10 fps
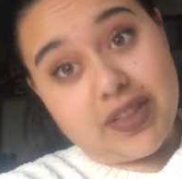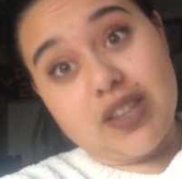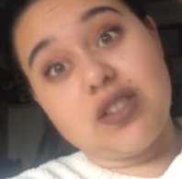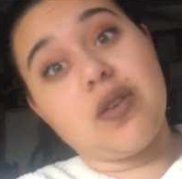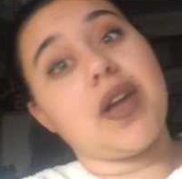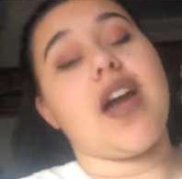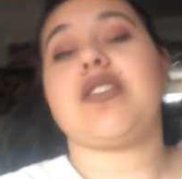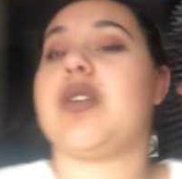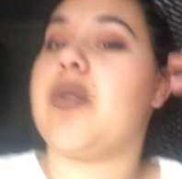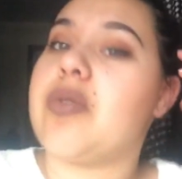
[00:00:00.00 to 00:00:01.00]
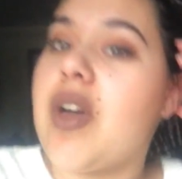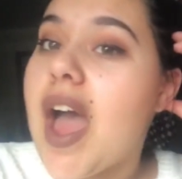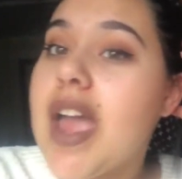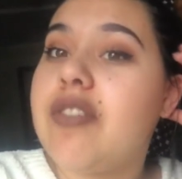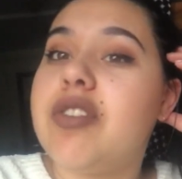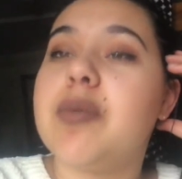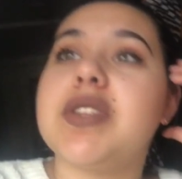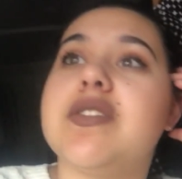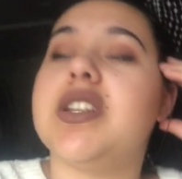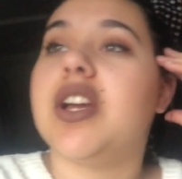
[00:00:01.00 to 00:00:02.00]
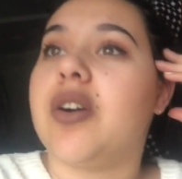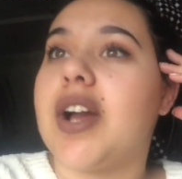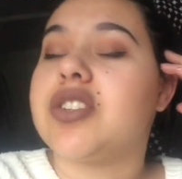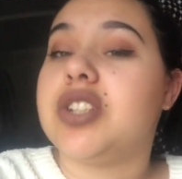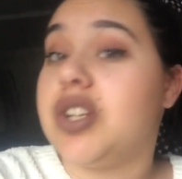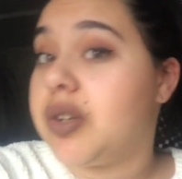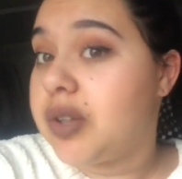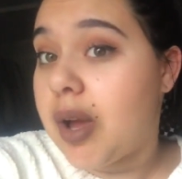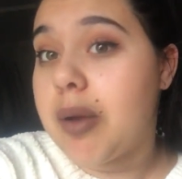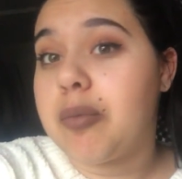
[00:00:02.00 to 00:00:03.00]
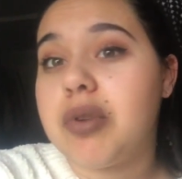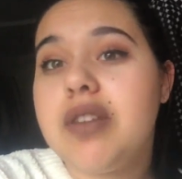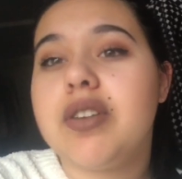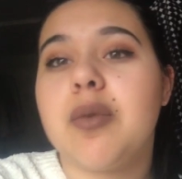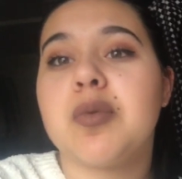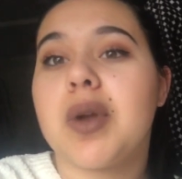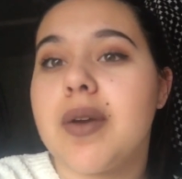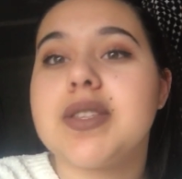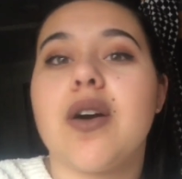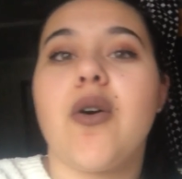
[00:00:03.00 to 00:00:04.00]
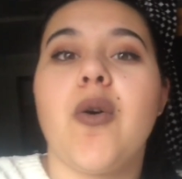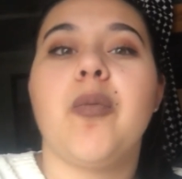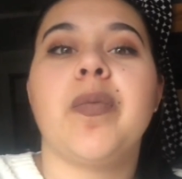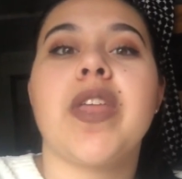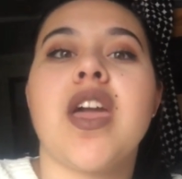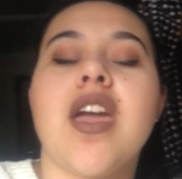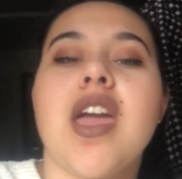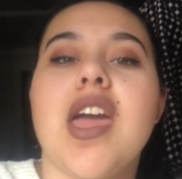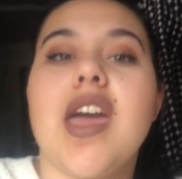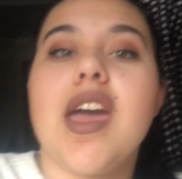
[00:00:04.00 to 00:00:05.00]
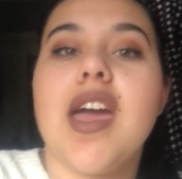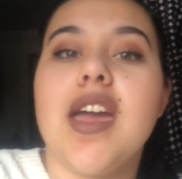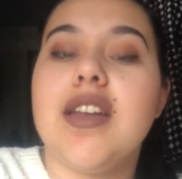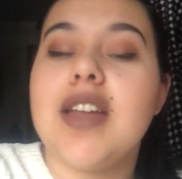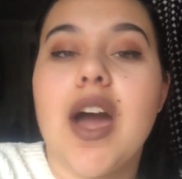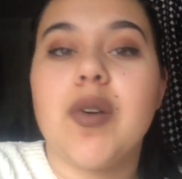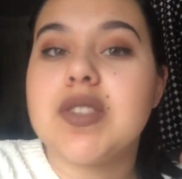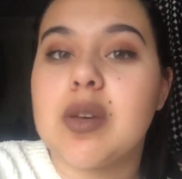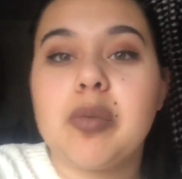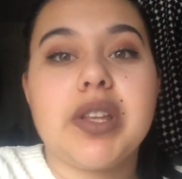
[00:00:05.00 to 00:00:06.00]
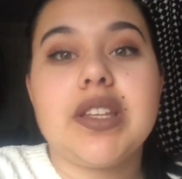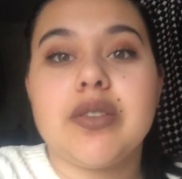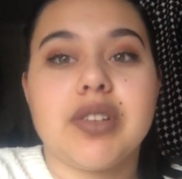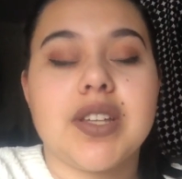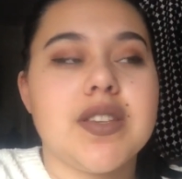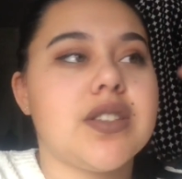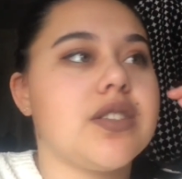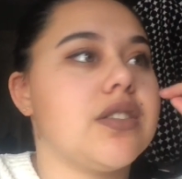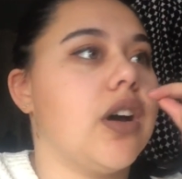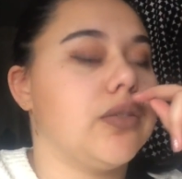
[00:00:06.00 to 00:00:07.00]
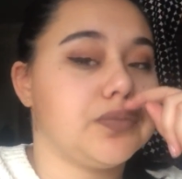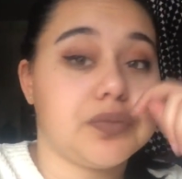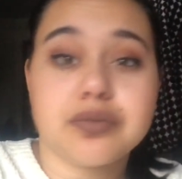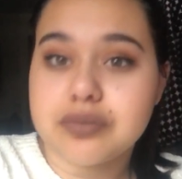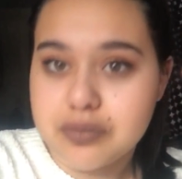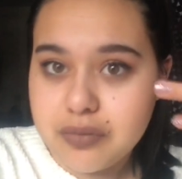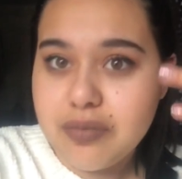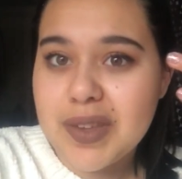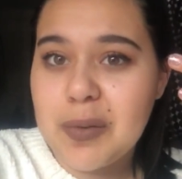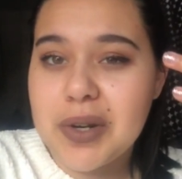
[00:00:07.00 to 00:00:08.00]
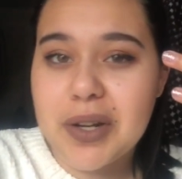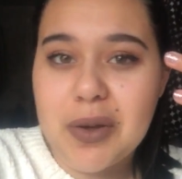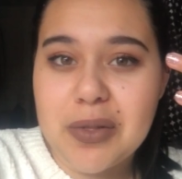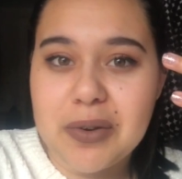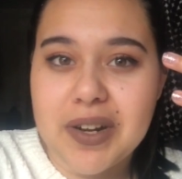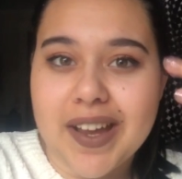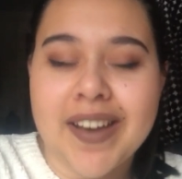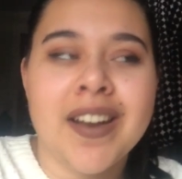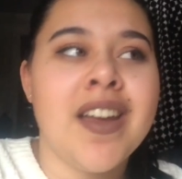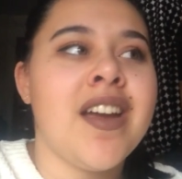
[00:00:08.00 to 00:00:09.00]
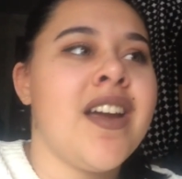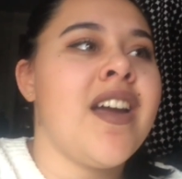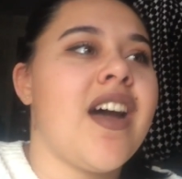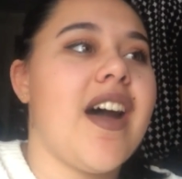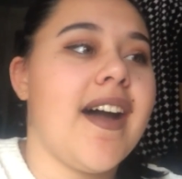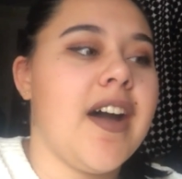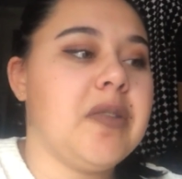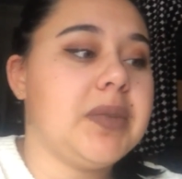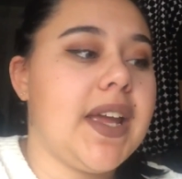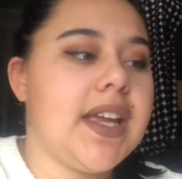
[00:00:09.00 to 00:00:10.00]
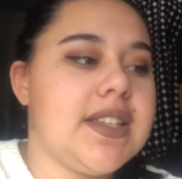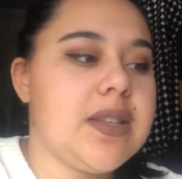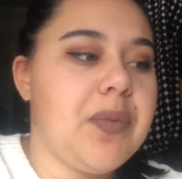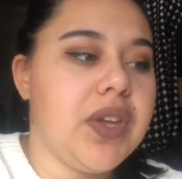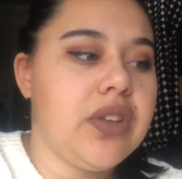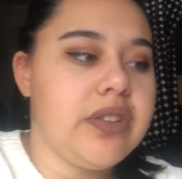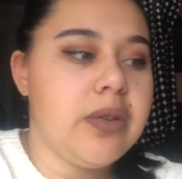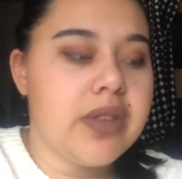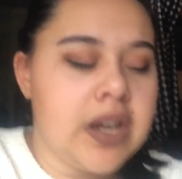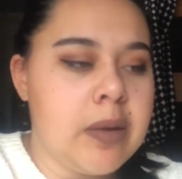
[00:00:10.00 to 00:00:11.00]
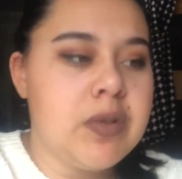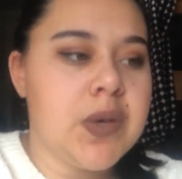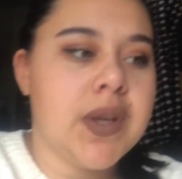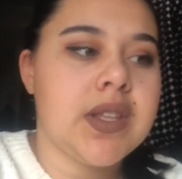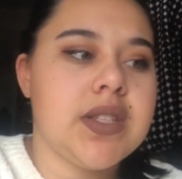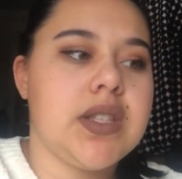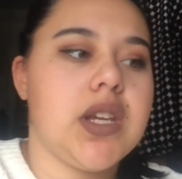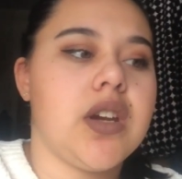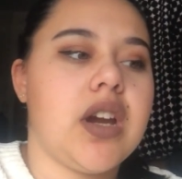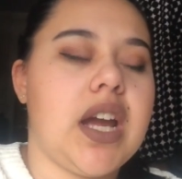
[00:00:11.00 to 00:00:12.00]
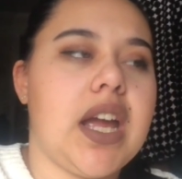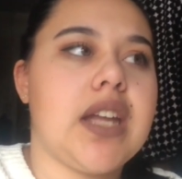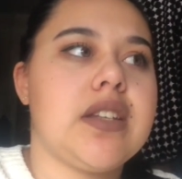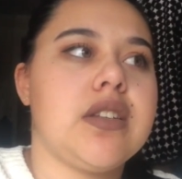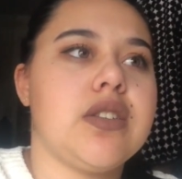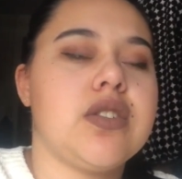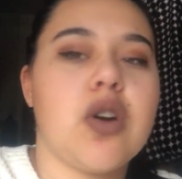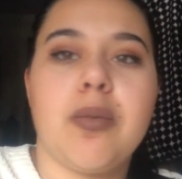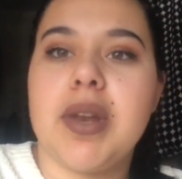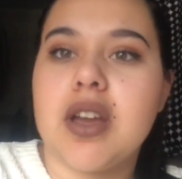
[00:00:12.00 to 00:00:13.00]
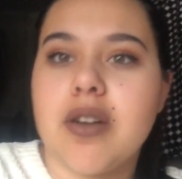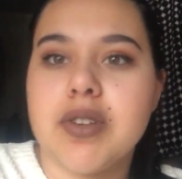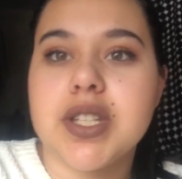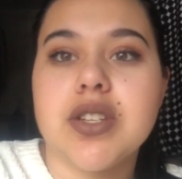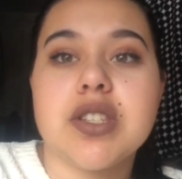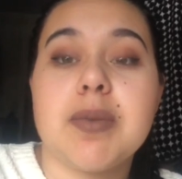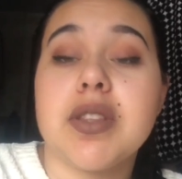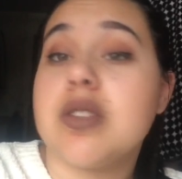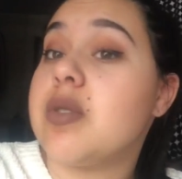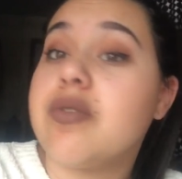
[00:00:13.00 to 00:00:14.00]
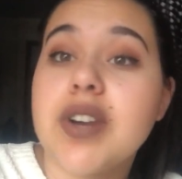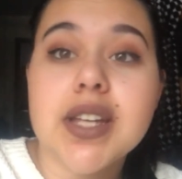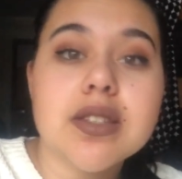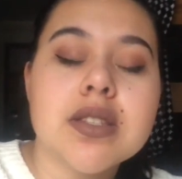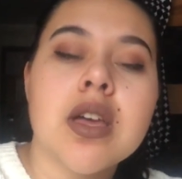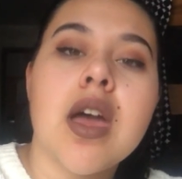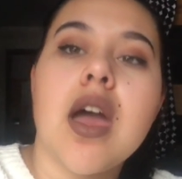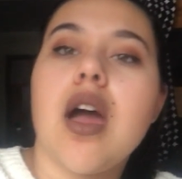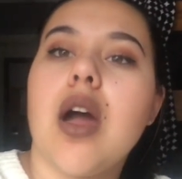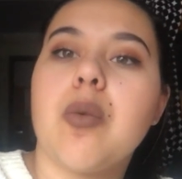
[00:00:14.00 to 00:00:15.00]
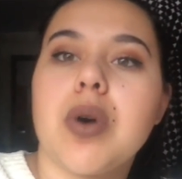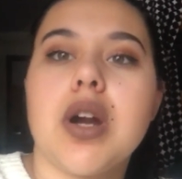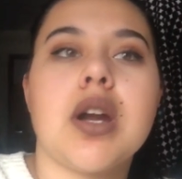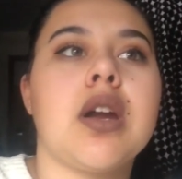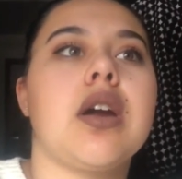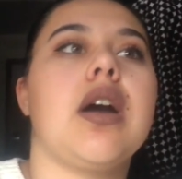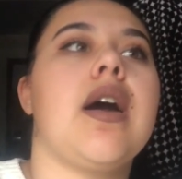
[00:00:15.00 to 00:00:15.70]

So yeah, so I had filmed this video, actually I pre-filmed when I was at home, and now it's a completely different list, so we're gonna go through it again. And something new that I'm doing this year, I had so many conversations about this with friends at work,